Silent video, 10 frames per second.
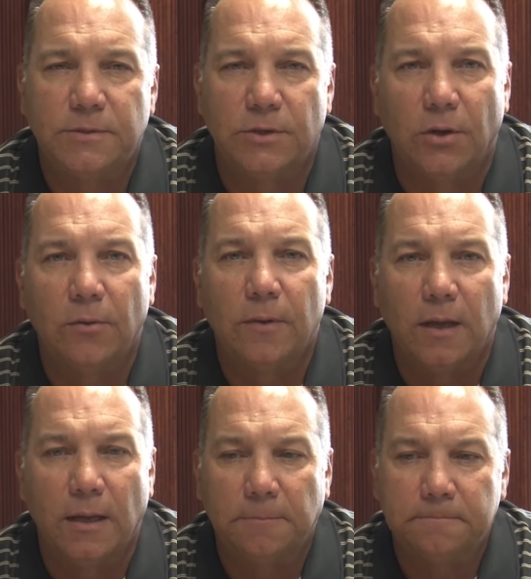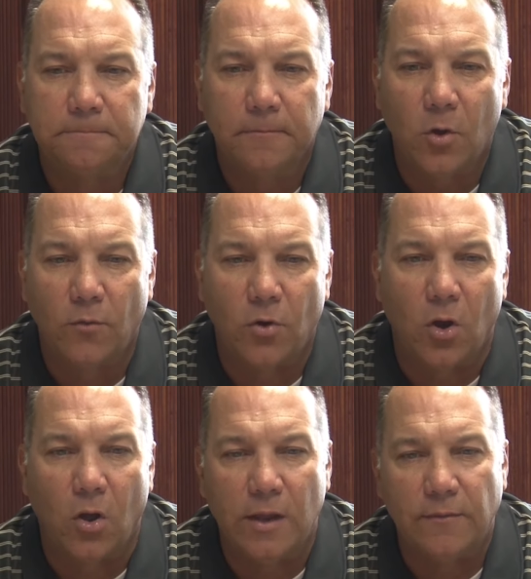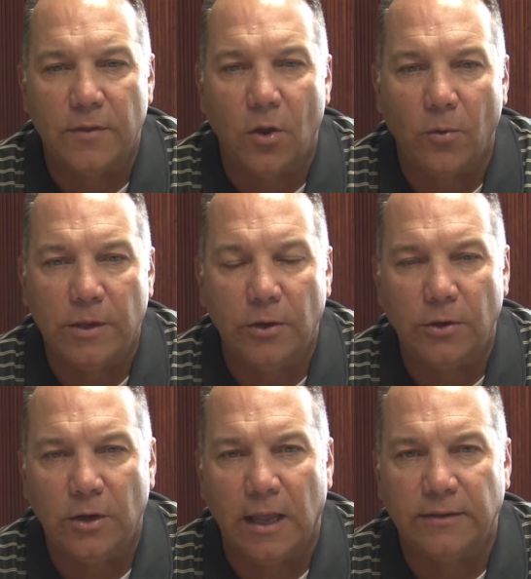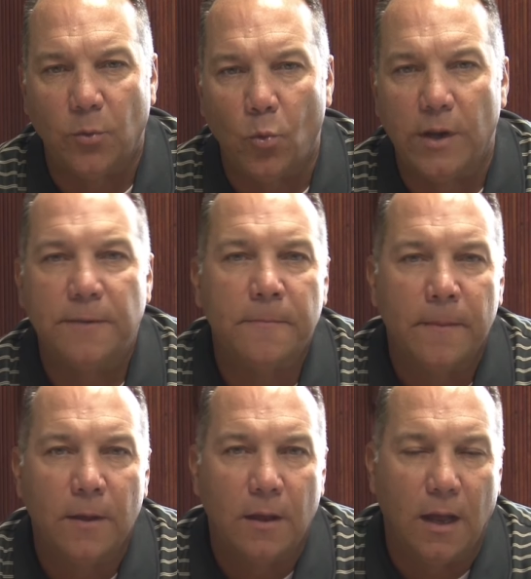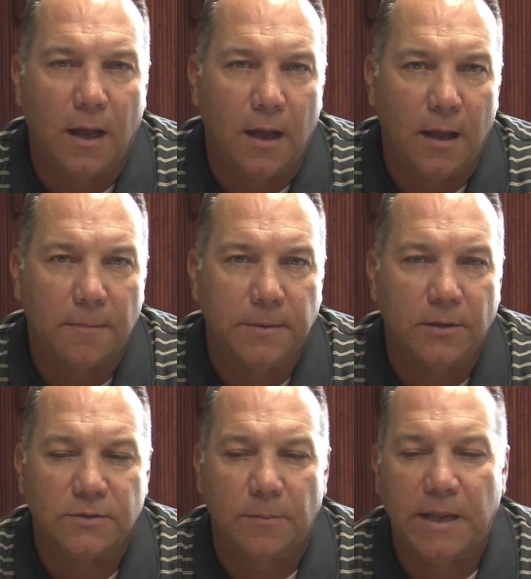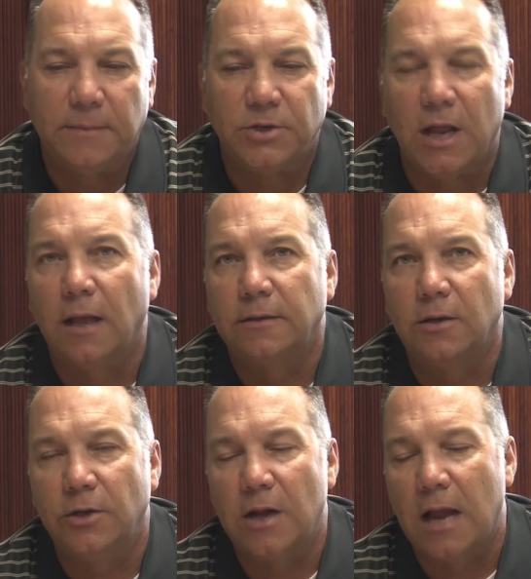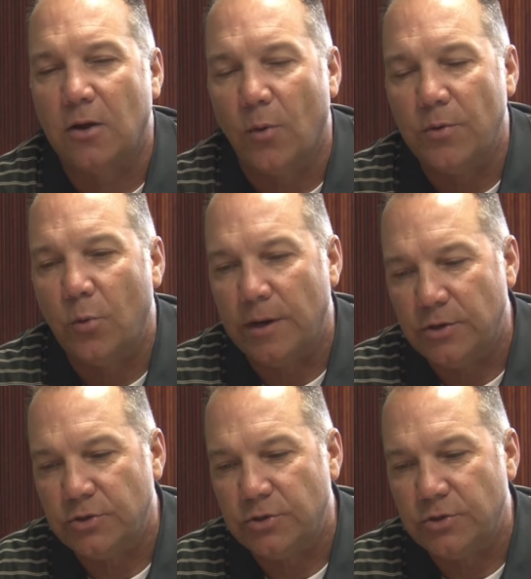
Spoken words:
So overall, even though you'd like to win, you know, some games you're not going to win.